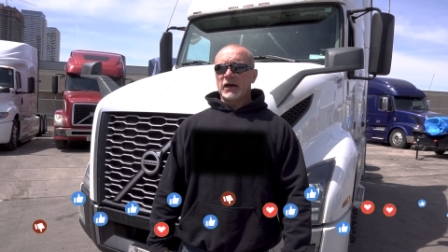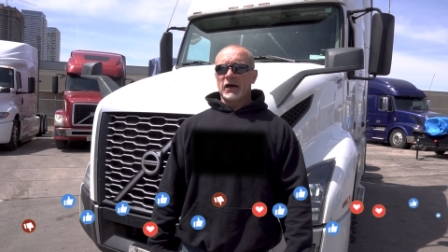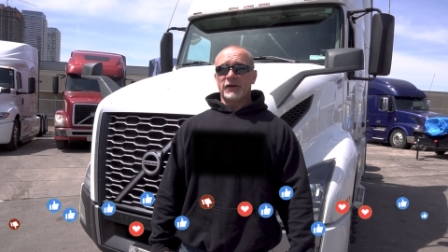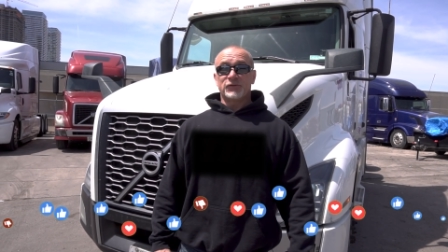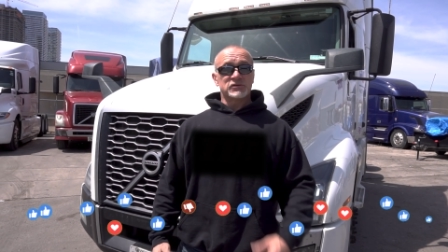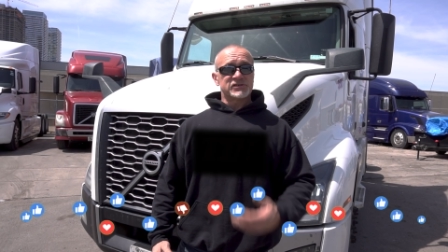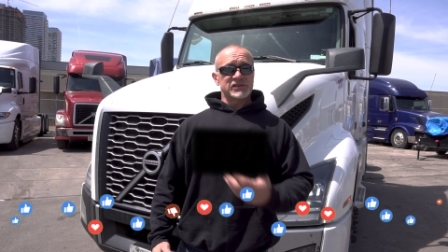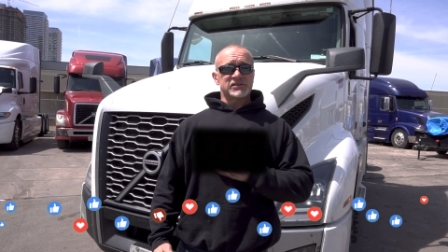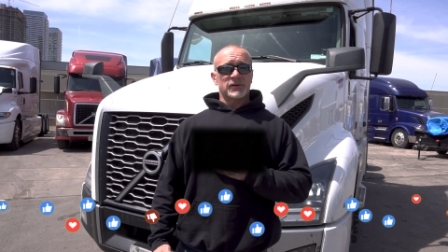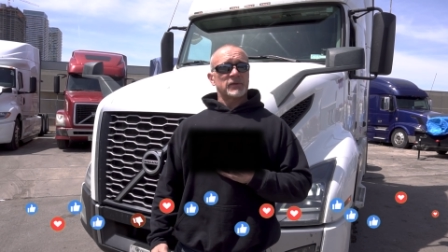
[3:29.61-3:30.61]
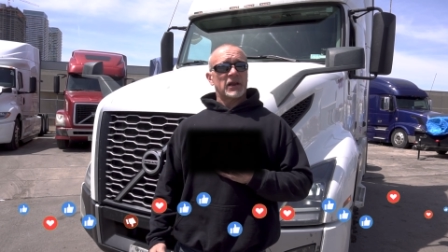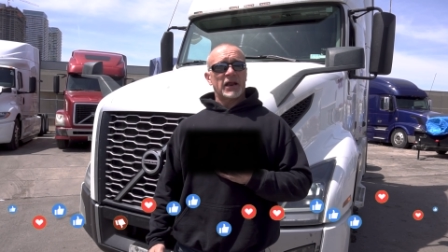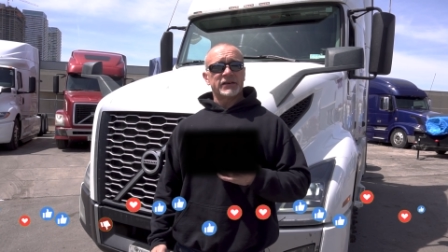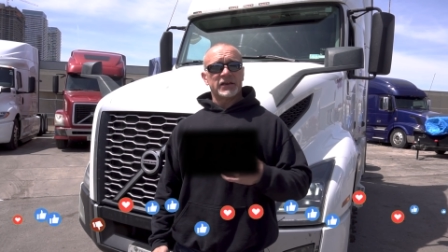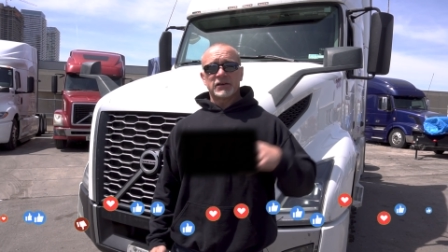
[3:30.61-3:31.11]
Uh, if you see something that
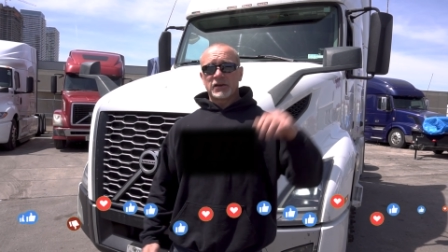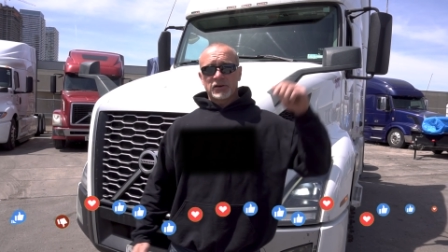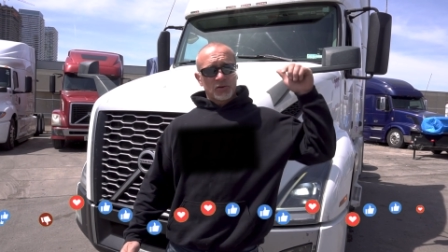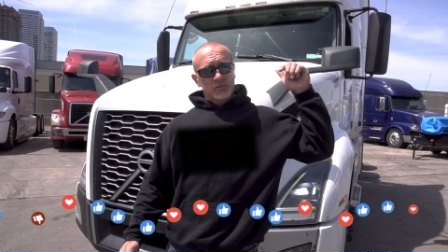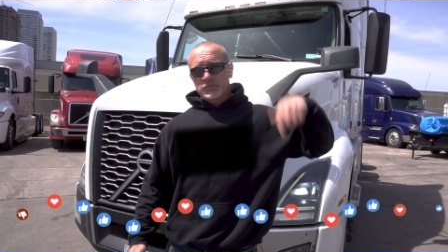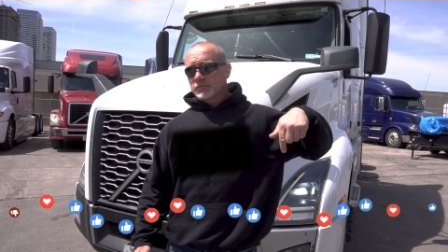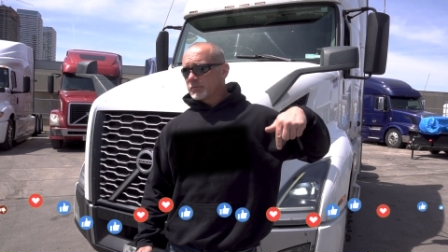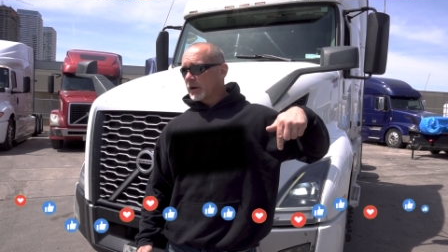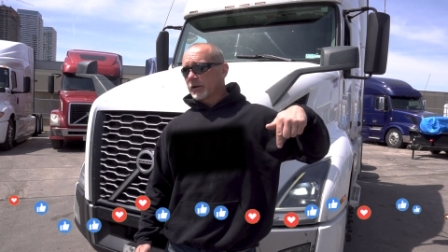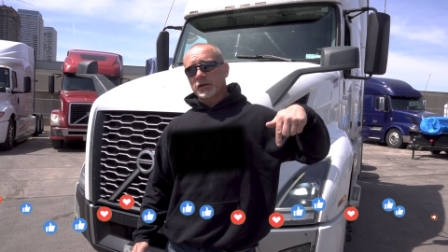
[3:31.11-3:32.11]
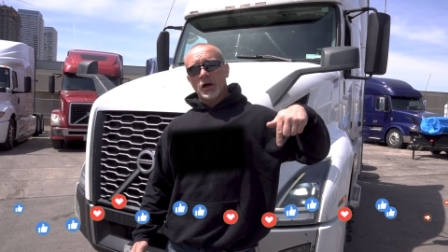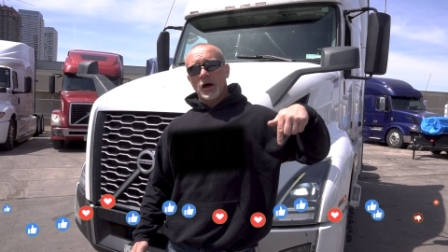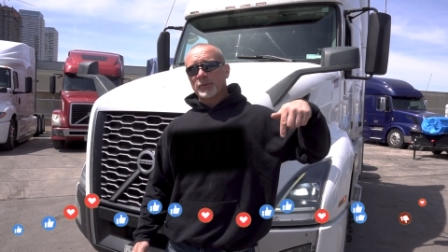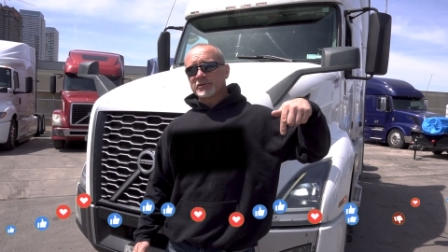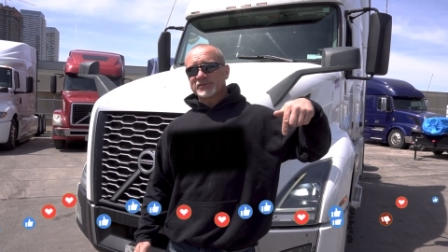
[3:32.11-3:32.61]
I didn't and you down in the
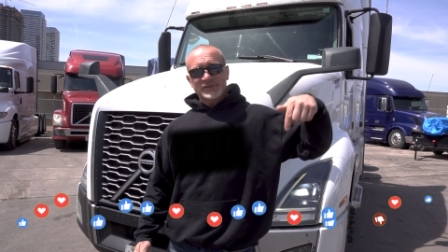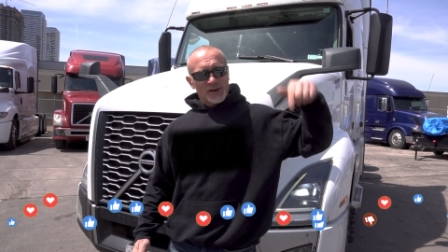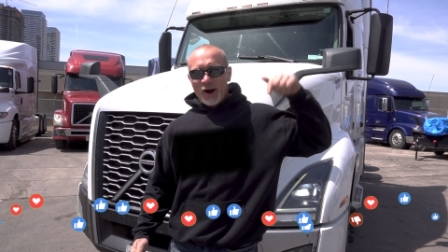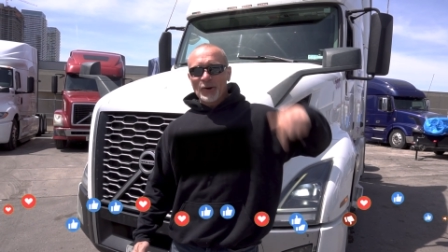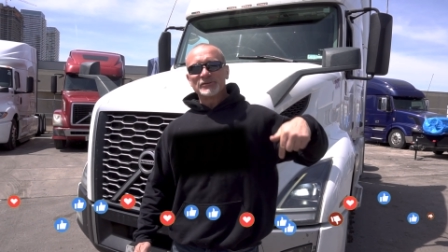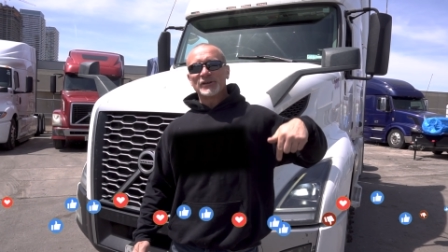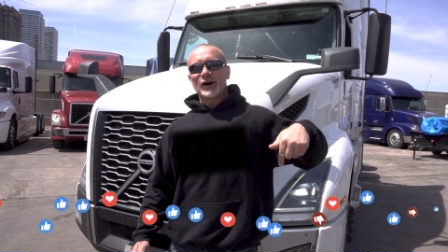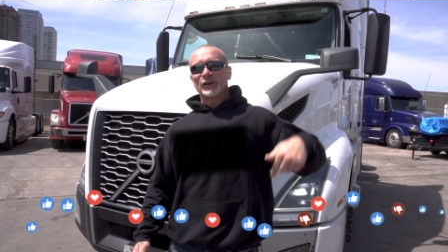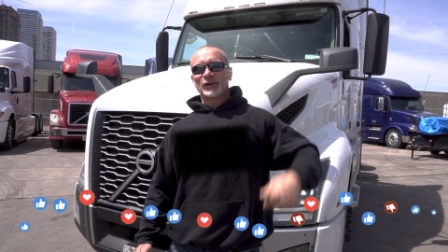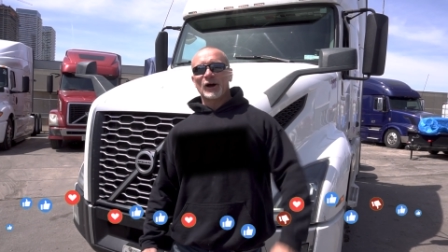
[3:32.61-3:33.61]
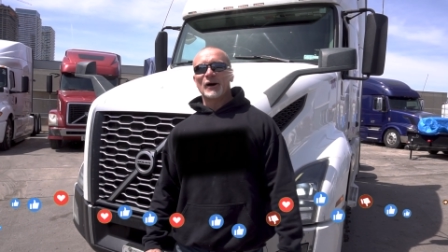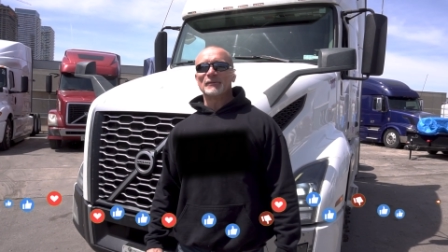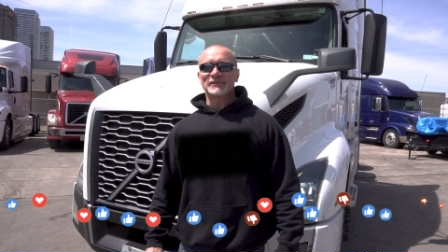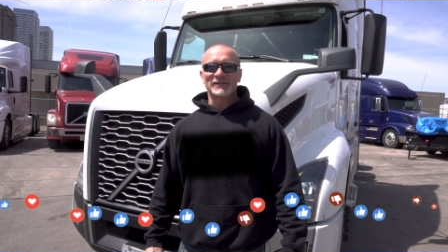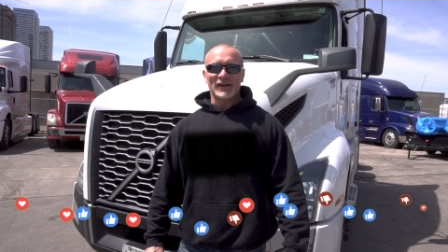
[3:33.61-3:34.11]
comments, always down in the
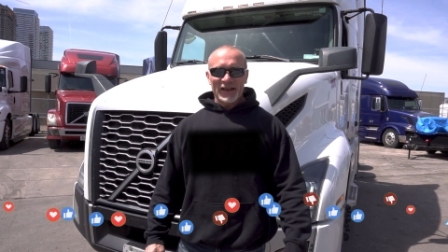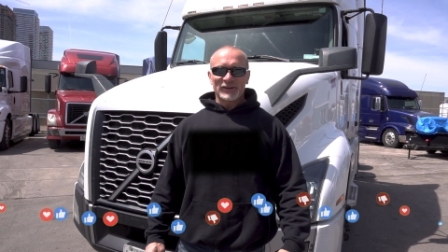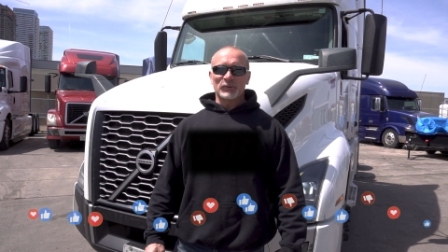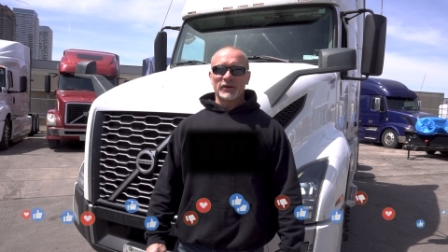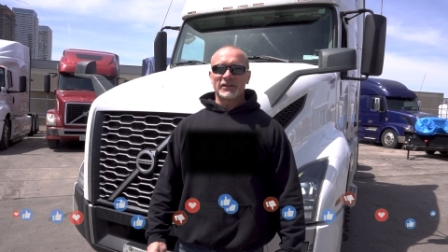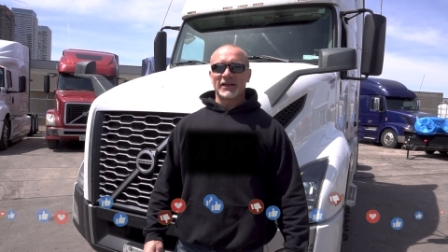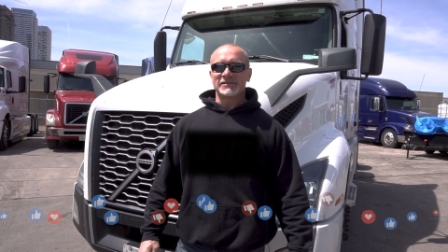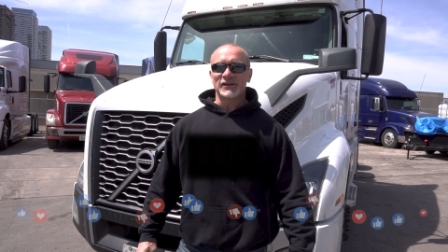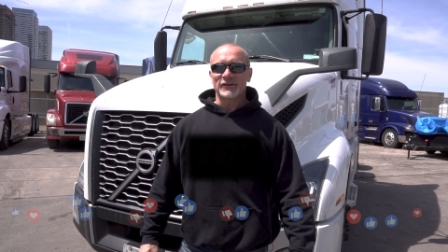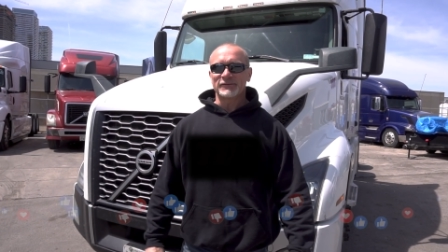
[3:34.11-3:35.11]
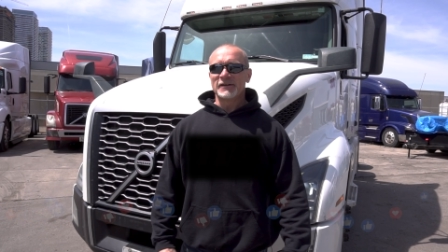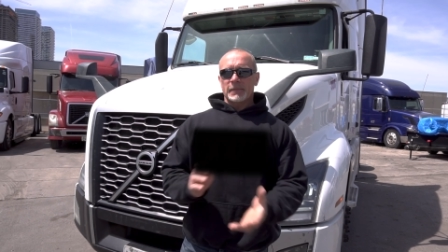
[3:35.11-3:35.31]
comments. I like to read that stuff.